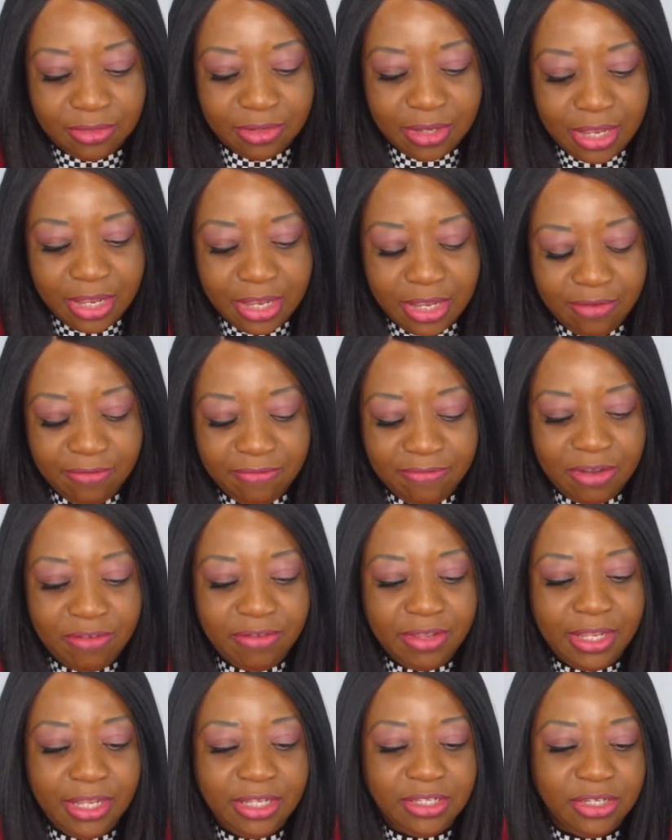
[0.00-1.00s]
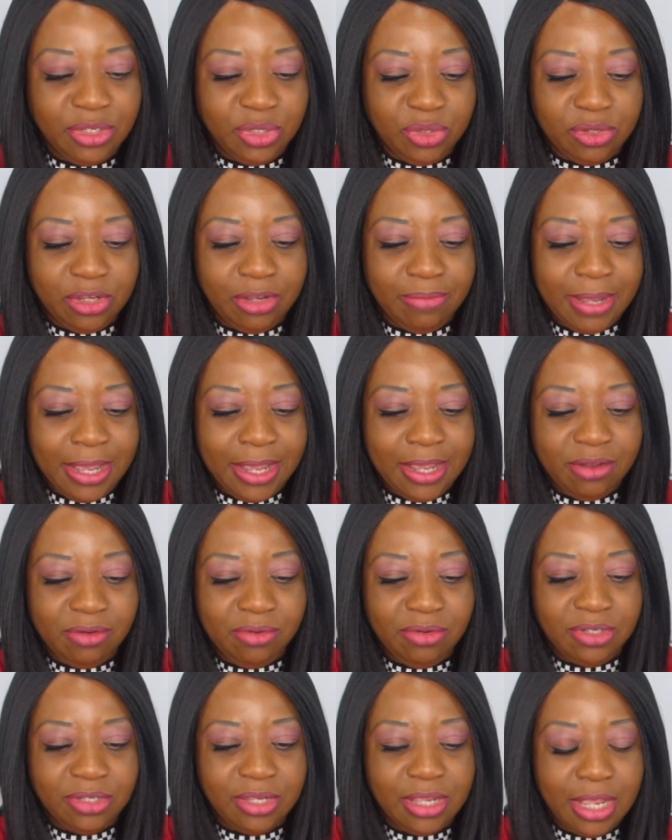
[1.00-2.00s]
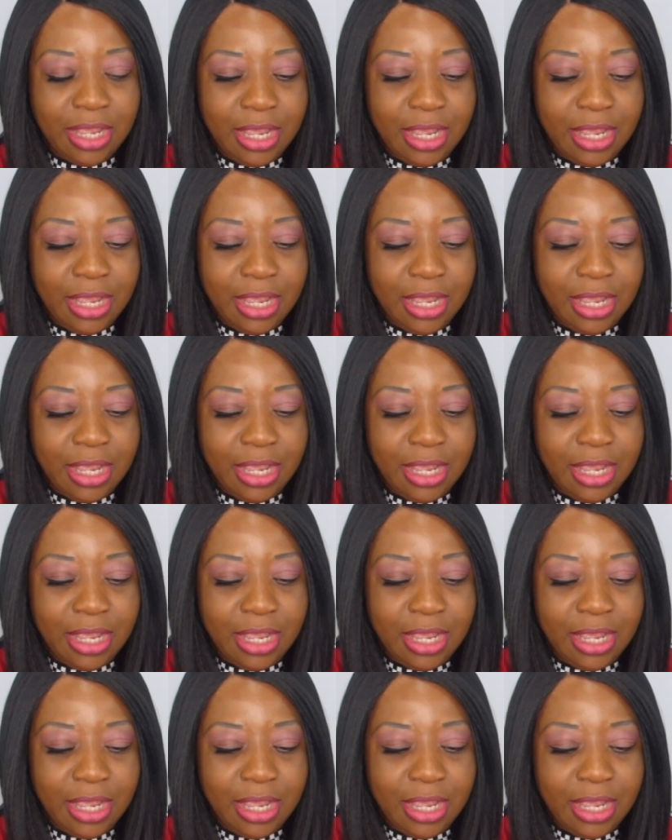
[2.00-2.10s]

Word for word: okay very easy to come out